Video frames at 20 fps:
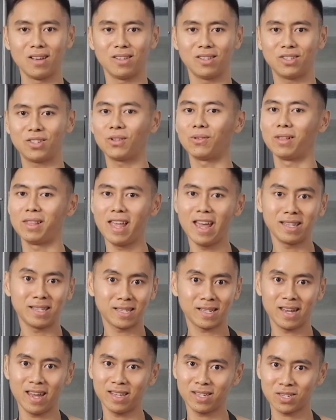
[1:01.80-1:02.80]
So
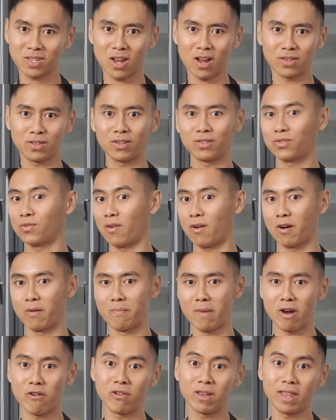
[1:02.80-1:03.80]
let's get started to our
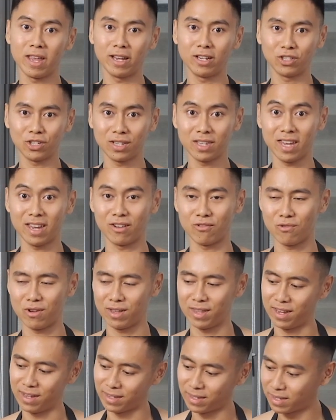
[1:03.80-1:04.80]
marination
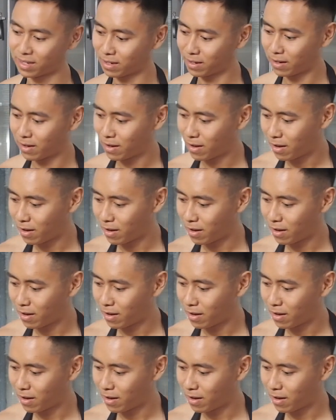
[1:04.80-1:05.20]
ingredients.